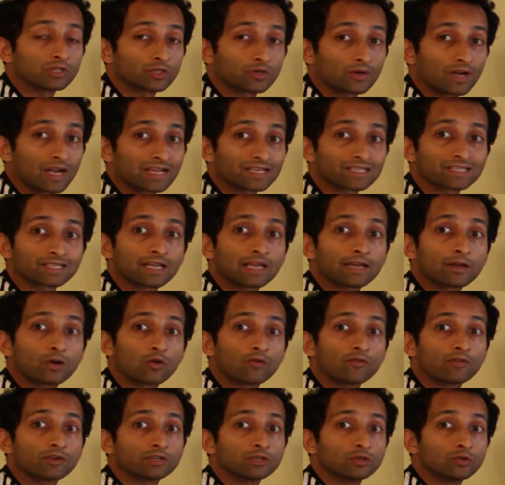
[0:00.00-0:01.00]
would translate
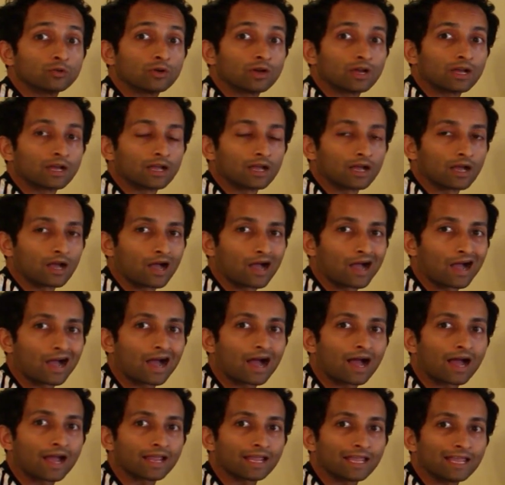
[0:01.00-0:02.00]
over to a
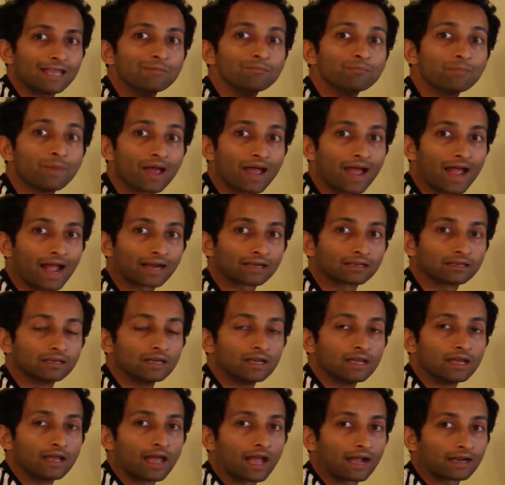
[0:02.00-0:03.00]
high impact
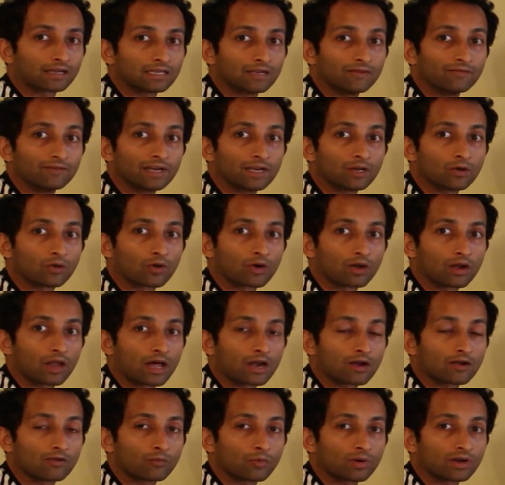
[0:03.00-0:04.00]
activity or
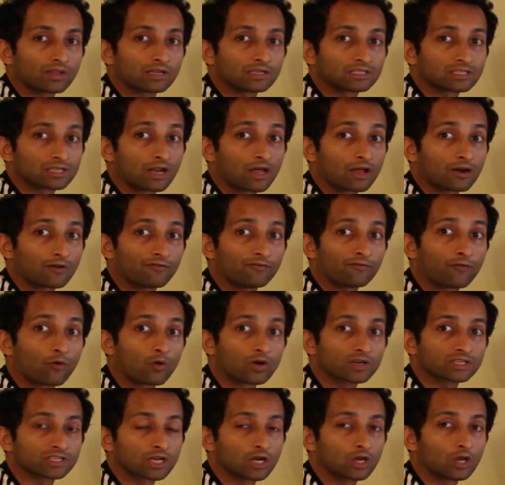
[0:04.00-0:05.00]
where there's a lot of
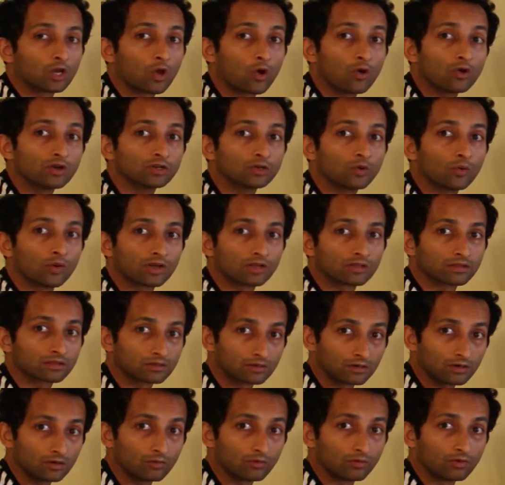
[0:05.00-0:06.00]
force and load going
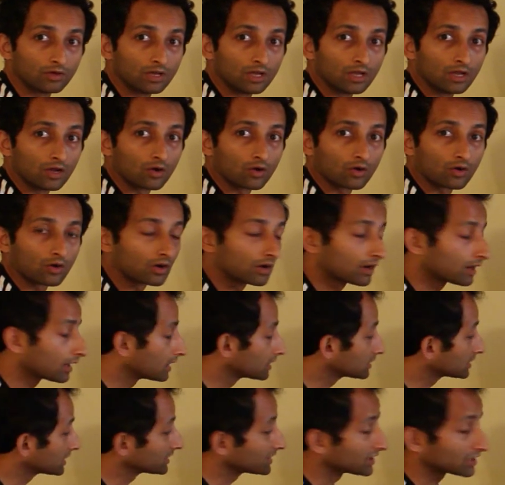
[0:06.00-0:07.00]
through,
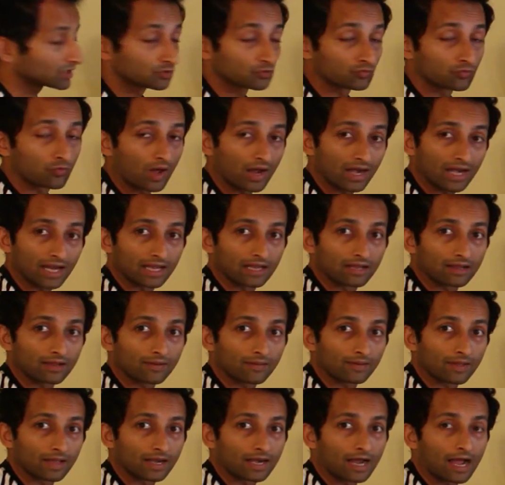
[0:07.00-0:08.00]
or such as running,
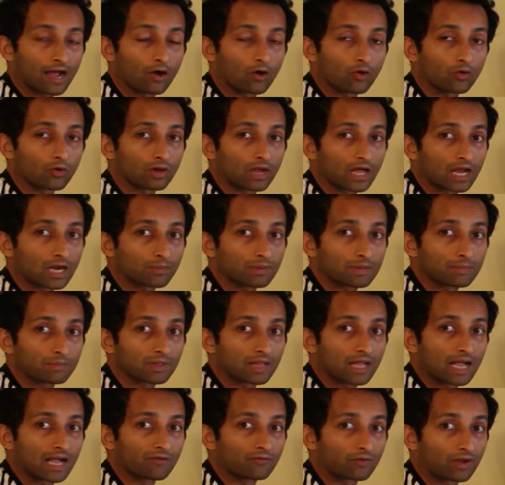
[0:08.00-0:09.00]
and how a lot of
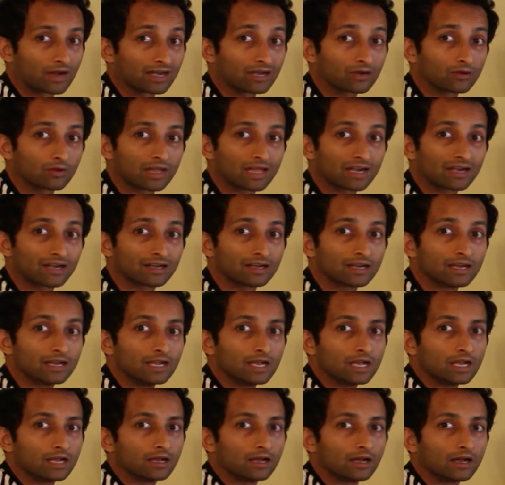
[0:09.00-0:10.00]
people have running related
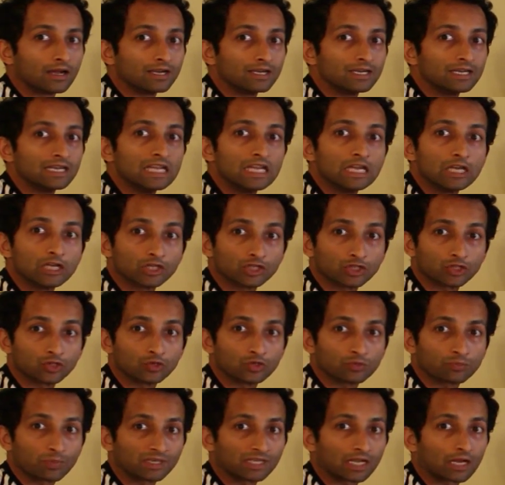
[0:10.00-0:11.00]
knee
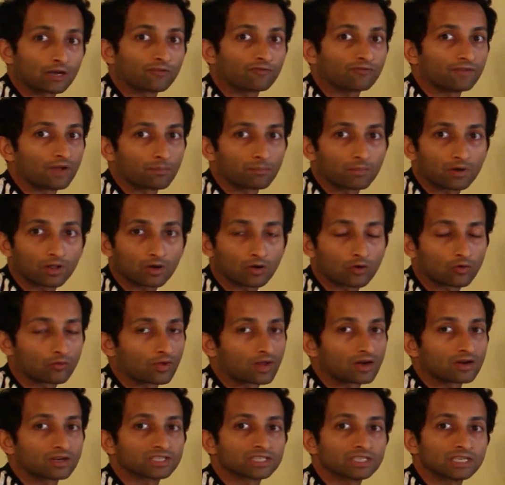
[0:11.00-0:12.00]
issues, patellofemoral or
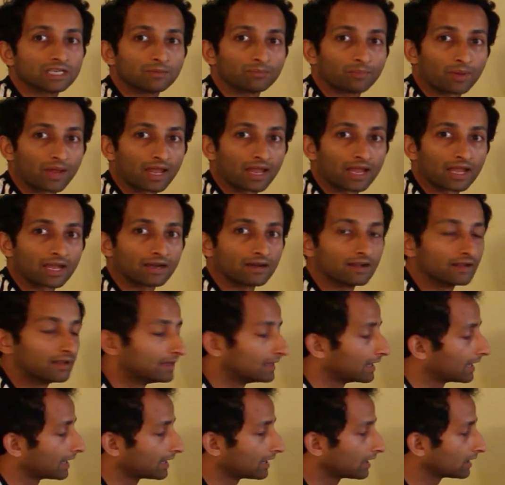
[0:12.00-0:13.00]
runner's knee pain,
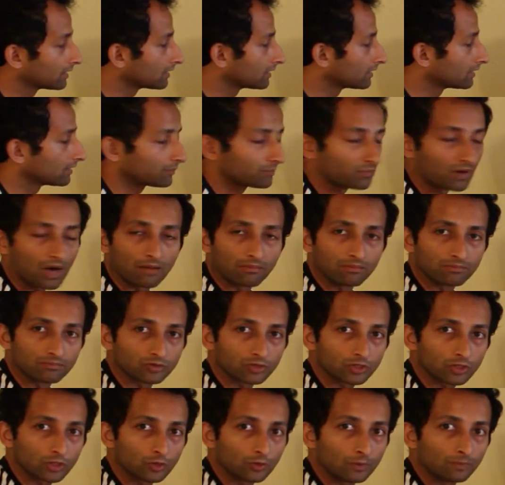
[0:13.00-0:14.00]
and other
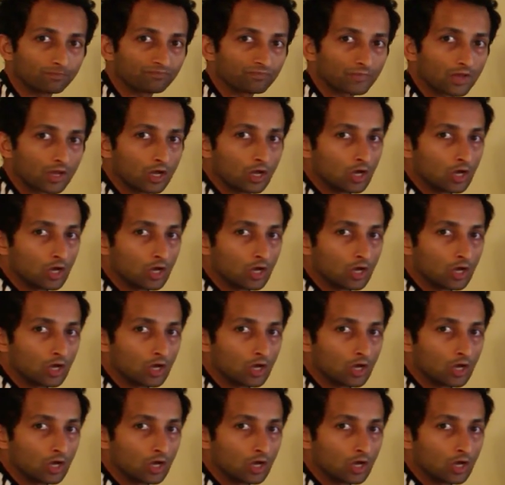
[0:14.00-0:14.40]
problems too.